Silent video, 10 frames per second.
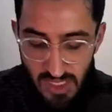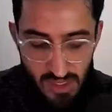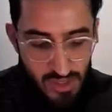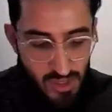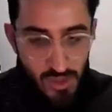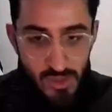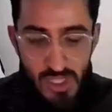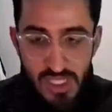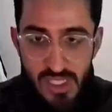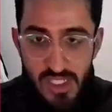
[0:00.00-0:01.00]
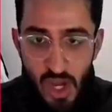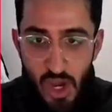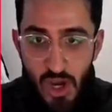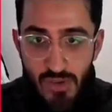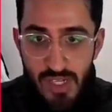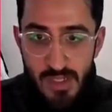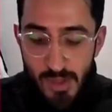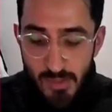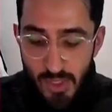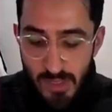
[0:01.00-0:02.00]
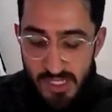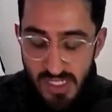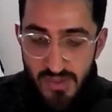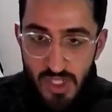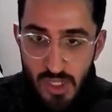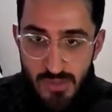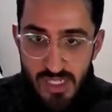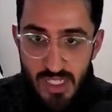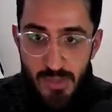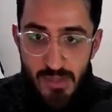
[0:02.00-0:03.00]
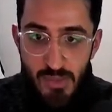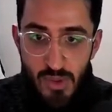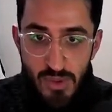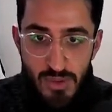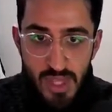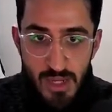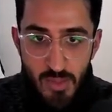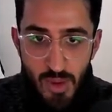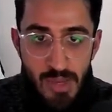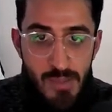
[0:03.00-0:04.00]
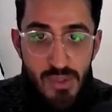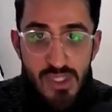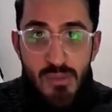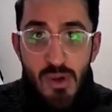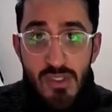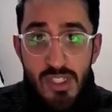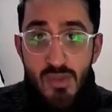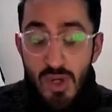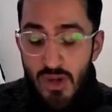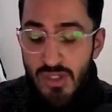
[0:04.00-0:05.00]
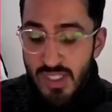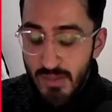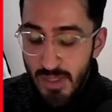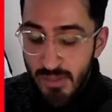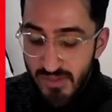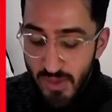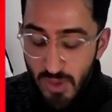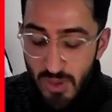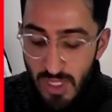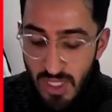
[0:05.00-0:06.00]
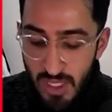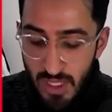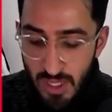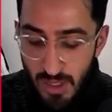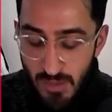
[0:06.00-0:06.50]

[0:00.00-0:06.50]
So these things are a little bit more expensive and cost me a little bit more than what my booster boxes were costing me before, um,